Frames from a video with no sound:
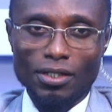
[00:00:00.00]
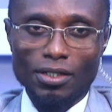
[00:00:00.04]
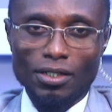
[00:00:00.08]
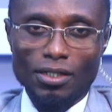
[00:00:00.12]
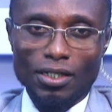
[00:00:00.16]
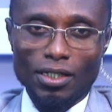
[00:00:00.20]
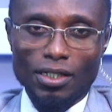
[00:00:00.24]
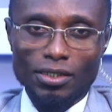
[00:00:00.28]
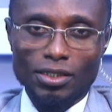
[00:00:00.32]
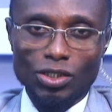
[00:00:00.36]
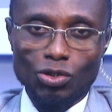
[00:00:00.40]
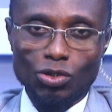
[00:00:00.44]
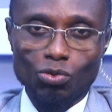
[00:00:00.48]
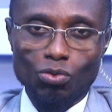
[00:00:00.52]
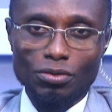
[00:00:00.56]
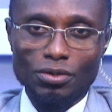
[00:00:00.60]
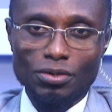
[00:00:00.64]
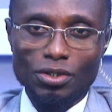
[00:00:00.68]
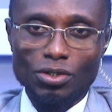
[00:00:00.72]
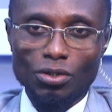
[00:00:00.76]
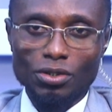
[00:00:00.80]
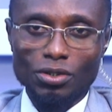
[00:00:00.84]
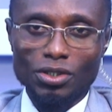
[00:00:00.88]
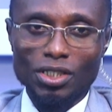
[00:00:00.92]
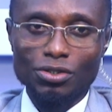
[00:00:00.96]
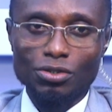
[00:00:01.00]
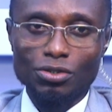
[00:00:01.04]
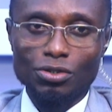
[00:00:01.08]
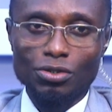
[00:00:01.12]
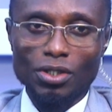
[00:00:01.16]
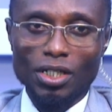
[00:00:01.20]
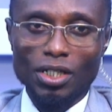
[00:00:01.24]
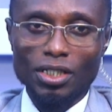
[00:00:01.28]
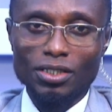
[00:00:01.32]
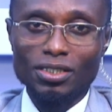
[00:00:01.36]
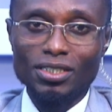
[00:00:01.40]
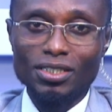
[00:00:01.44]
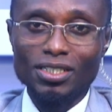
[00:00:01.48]
as it would not
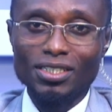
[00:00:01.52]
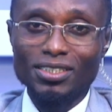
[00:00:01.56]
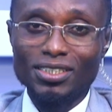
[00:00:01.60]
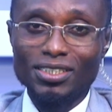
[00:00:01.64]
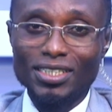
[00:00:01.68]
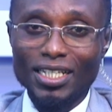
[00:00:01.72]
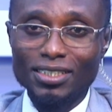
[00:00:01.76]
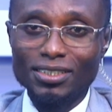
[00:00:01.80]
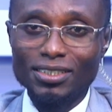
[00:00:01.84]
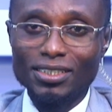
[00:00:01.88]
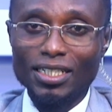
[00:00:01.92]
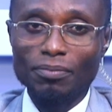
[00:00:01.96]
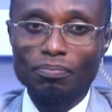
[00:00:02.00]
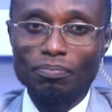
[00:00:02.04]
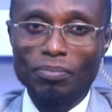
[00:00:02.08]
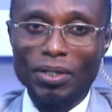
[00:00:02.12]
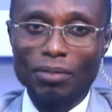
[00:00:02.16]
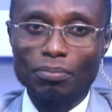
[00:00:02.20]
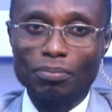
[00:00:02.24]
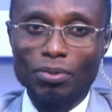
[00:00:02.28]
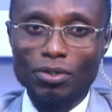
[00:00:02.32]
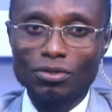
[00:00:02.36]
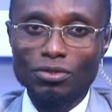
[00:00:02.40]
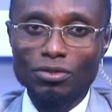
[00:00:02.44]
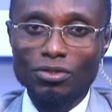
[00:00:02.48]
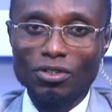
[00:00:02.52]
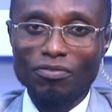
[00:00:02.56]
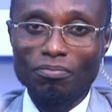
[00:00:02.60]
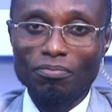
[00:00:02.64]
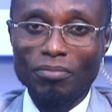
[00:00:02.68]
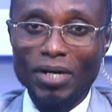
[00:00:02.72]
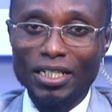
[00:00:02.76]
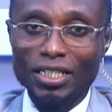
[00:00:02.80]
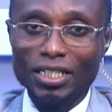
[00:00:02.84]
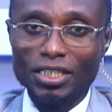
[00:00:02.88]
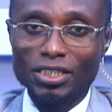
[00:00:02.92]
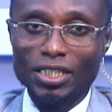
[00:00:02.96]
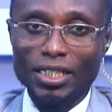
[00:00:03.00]
address the intended purpose of
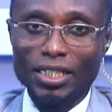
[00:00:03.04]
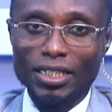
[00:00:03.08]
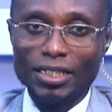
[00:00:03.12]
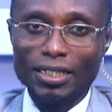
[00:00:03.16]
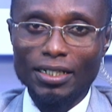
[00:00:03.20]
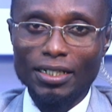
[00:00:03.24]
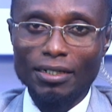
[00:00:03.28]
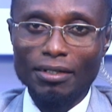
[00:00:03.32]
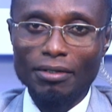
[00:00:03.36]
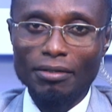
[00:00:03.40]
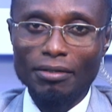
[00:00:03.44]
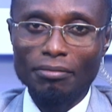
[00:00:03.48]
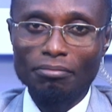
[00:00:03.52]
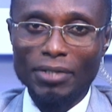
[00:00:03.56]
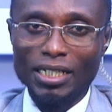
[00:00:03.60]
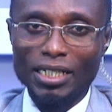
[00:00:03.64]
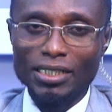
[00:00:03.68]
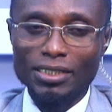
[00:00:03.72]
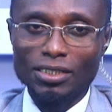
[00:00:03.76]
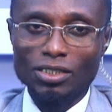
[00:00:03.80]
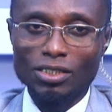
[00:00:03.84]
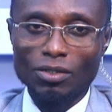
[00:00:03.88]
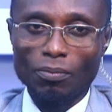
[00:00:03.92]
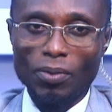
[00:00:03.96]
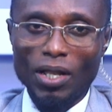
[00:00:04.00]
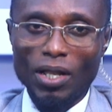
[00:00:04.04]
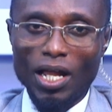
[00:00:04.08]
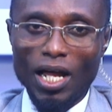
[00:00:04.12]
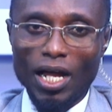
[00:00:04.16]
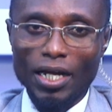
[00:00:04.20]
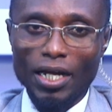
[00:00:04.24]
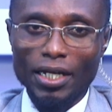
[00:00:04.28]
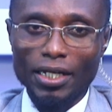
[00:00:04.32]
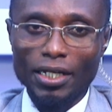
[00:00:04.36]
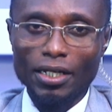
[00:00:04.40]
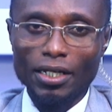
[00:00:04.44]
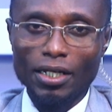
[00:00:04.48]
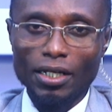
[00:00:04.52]
managing money
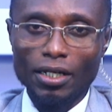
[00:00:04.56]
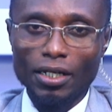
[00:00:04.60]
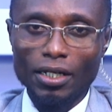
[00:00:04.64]
supply.